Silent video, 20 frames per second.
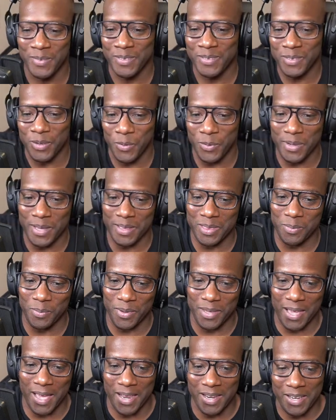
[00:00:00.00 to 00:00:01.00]
So we got the
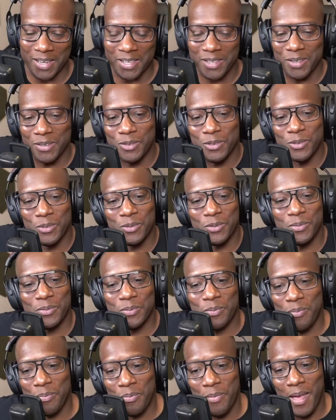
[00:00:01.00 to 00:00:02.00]
mechanic who
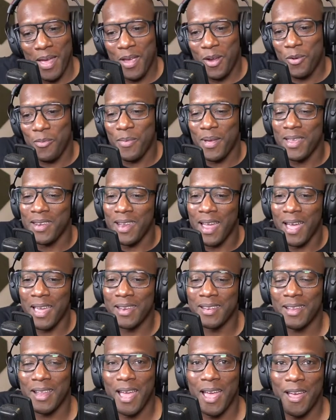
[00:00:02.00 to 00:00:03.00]
may or may
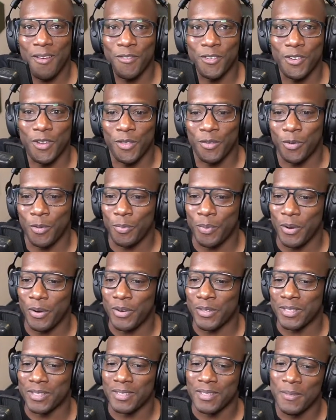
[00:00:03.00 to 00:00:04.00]
not have another
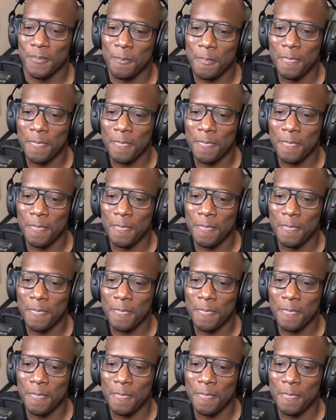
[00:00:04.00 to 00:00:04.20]
appearance.